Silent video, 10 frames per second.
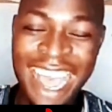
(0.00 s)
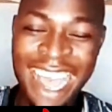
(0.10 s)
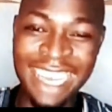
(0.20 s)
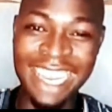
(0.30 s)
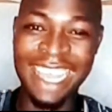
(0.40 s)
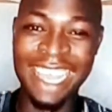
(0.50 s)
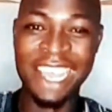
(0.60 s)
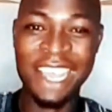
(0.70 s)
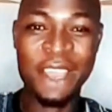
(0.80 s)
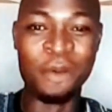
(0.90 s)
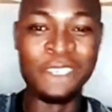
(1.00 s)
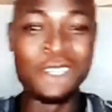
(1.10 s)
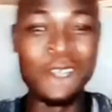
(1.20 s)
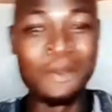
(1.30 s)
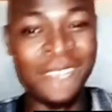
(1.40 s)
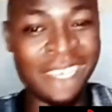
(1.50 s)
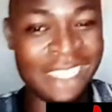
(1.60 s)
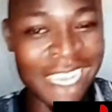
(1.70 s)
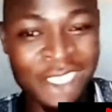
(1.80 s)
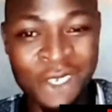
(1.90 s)
And we stop the
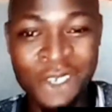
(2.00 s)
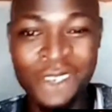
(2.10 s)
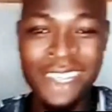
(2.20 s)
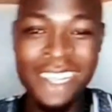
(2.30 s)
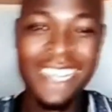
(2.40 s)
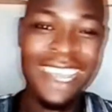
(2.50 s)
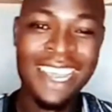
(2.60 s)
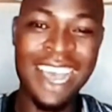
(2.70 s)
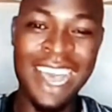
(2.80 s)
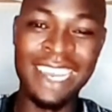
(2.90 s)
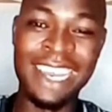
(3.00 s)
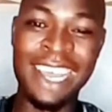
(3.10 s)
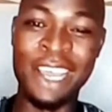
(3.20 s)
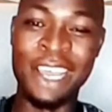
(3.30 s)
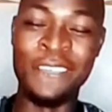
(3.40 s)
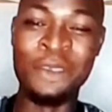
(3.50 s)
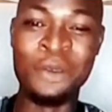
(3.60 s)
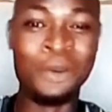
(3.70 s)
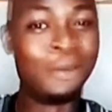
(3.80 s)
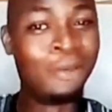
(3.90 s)
injection. And, you
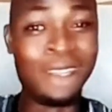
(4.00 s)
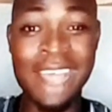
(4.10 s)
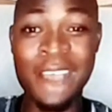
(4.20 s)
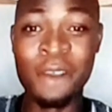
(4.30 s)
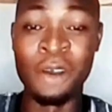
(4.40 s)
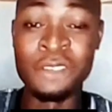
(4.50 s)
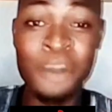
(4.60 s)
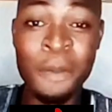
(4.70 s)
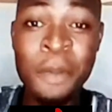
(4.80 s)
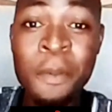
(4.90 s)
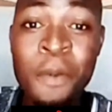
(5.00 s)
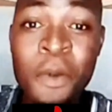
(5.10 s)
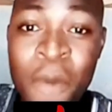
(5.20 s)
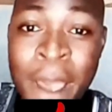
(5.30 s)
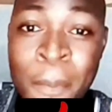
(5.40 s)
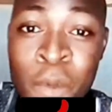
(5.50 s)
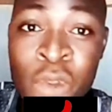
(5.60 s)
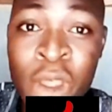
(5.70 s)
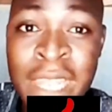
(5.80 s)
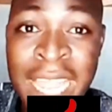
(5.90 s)
know, we thank God. Some people were
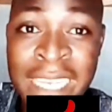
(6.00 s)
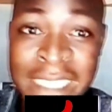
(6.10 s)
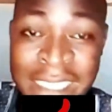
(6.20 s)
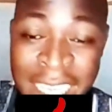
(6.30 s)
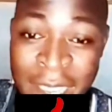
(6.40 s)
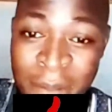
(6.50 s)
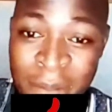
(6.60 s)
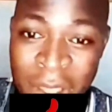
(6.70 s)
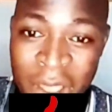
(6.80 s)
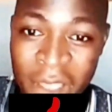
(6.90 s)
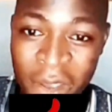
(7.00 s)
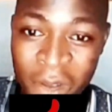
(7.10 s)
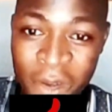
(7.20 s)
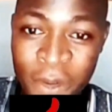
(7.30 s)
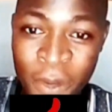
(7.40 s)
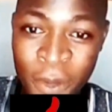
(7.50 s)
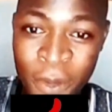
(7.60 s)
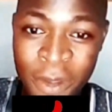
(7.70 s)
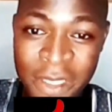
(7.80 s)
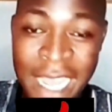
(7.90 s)
put under the same, you
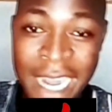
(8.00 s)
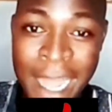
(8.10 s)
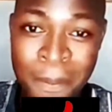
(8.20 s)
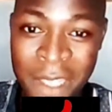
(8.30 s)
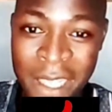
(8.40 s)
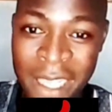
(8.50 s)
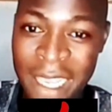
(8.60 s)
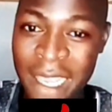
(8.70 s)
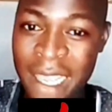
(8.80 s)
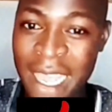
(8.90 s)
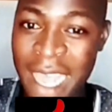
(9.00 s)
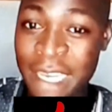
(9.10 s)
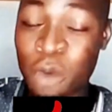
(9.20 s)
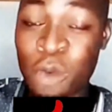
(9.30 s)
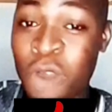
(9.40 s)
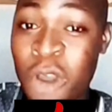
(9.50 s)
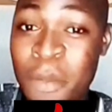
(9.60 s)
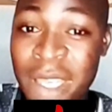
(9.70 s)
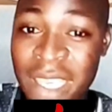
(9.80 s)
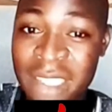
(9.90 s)
know, therapy. And they could
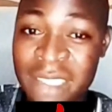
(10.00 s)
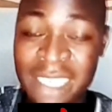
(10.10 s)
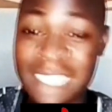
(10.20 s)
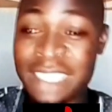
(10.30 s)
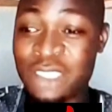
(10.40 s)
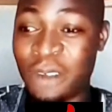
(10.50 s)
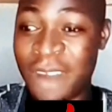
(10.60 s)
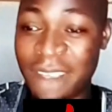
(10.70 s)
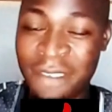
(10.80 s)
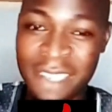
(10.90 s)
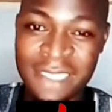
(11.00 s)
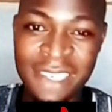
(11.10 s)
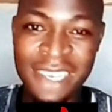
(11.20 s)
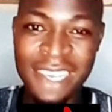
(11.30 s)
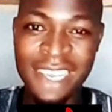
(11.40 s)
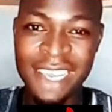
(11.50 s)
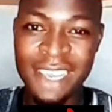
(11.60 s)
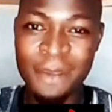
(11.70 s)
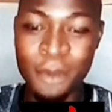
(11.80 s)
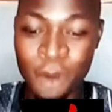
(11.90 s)
not make it. They didn't survive it.
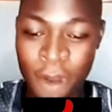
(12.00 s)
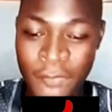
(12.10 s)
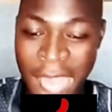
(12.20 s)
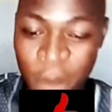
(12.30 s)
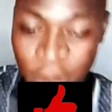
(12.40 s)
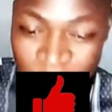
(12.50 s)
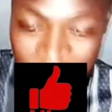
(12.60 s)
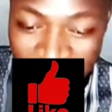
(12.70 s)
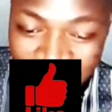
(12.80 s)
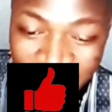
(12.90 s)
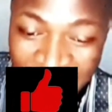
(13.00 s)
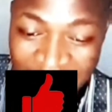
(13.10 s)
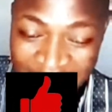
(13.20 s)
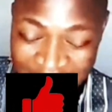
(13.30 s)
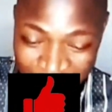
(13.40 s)
But I was placed under the